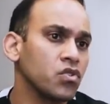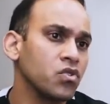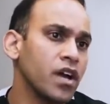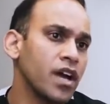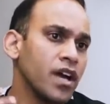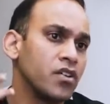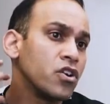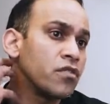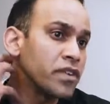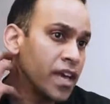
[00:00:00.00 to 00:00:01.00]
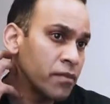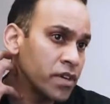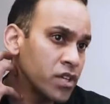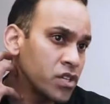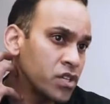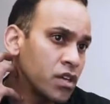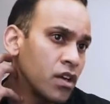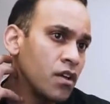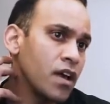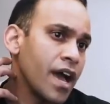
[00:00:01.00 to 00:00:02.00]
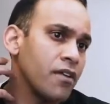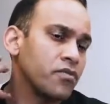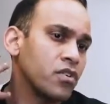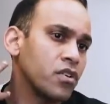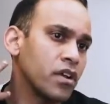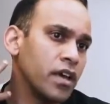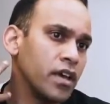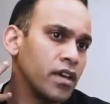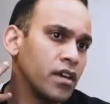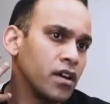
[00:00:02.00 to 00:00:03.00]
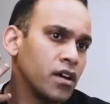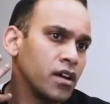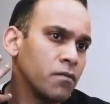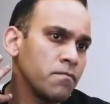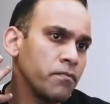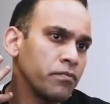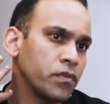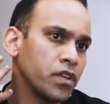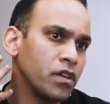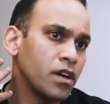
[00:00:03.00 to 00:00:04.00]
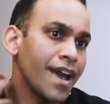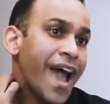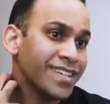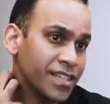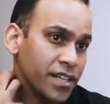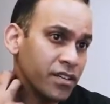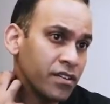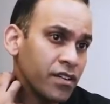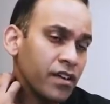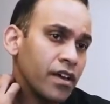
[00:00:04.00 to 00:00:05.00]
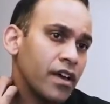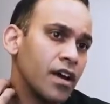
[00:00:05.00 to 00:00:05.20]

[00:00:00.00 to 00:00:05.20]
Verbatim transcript: who had nerve damage after a accident. Okay.